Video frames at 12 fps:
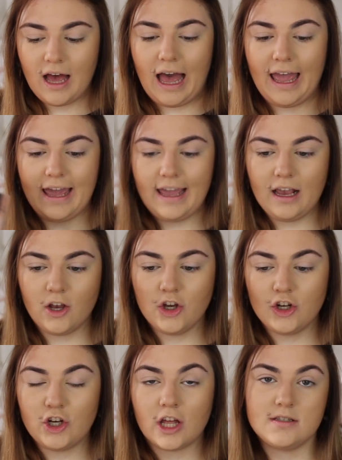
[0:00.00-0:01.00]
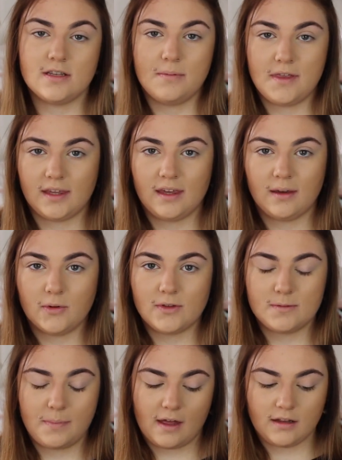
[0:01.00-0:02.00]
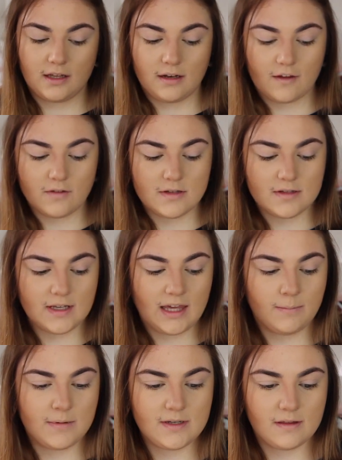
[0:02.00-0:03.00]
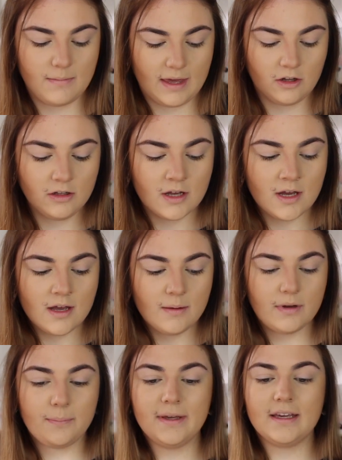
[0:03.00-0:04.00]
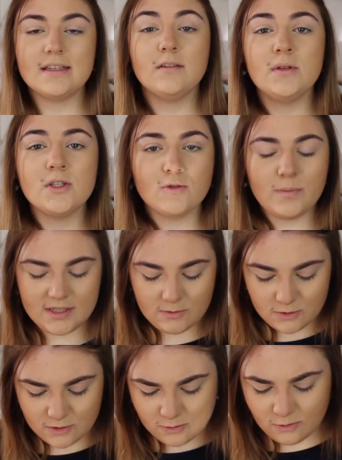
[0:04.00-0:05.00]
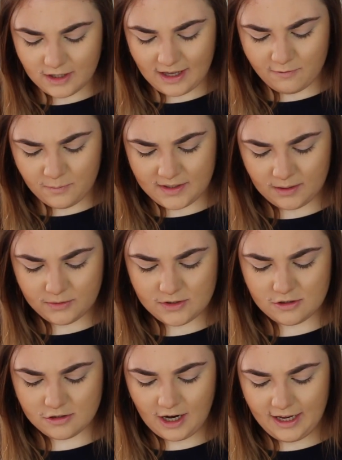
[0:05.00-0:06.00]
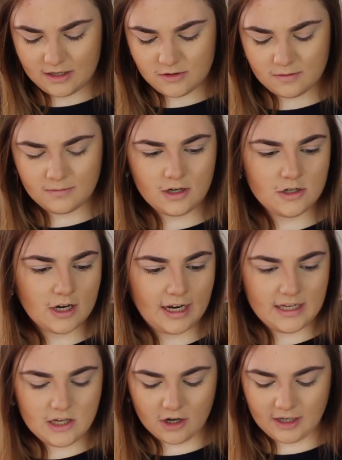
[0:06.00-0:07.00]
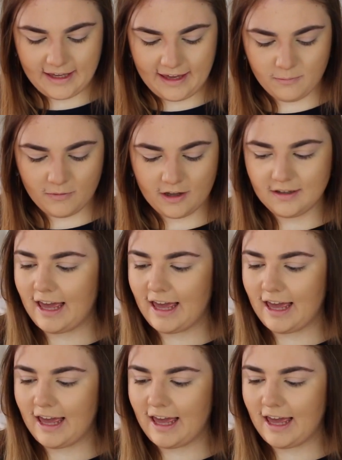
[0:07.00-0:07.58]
I could not stop thinking about this palette ever since it came into the mail. But because I've been so busy with school, I haven't been able to try it. So I'm going to try it here on camera.